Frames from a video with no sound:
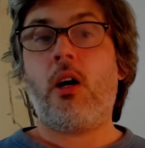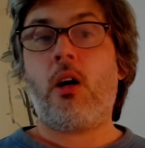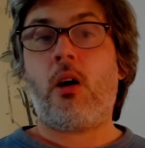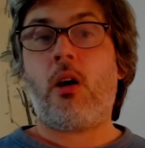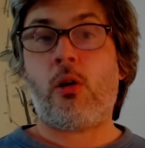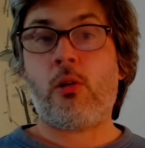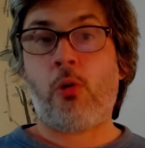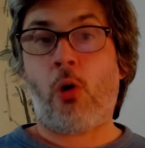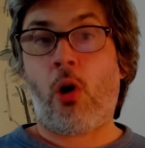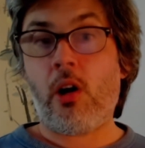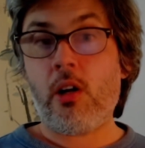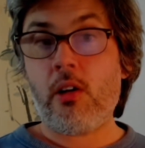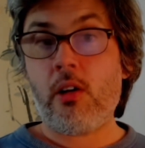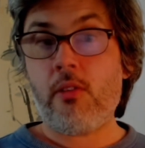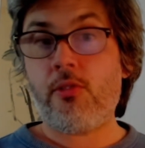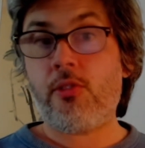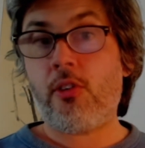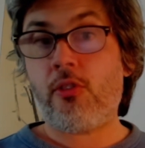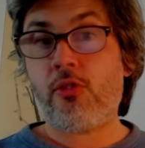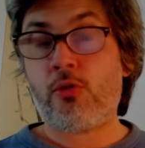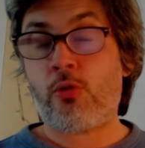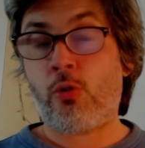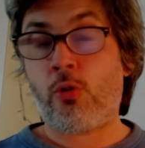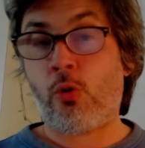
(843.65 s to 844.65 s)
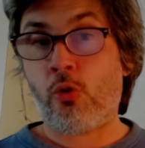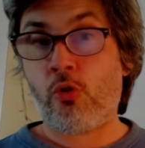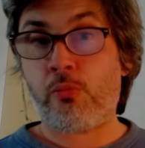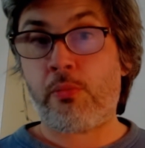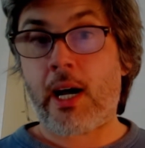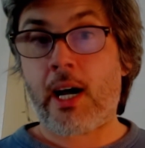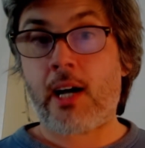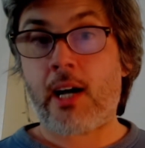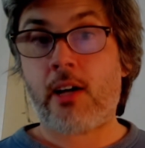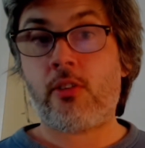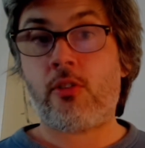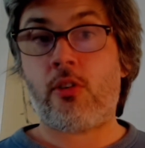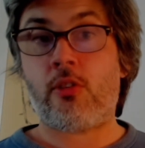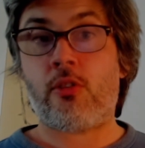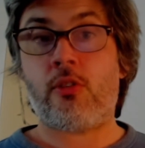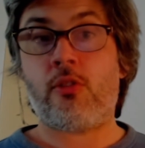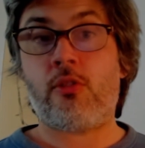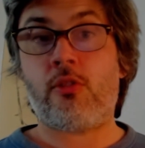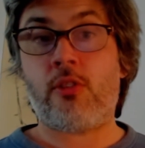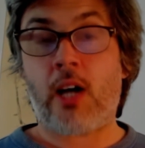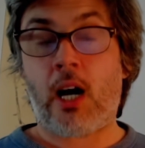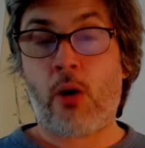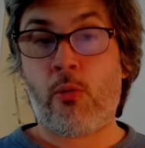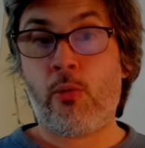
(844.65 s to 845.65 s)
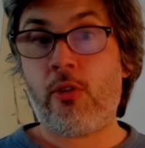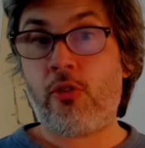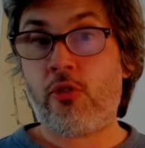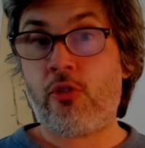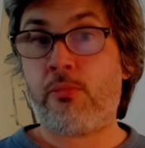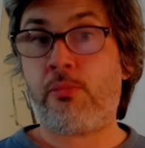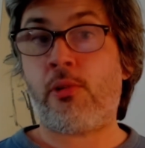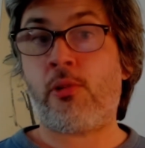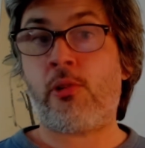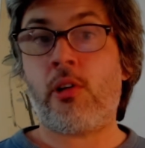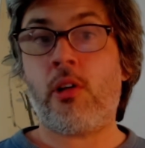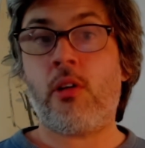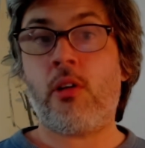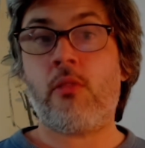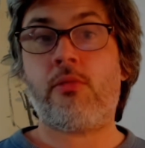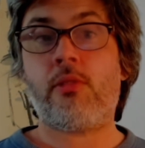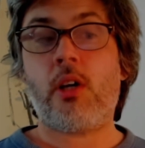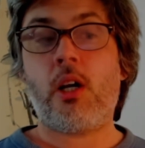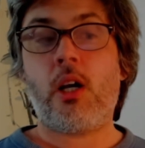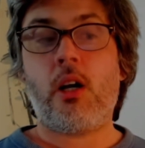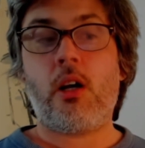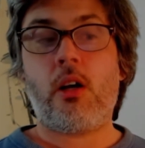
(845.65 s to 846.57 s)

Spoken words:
A lot of this goes back to the Taoist belief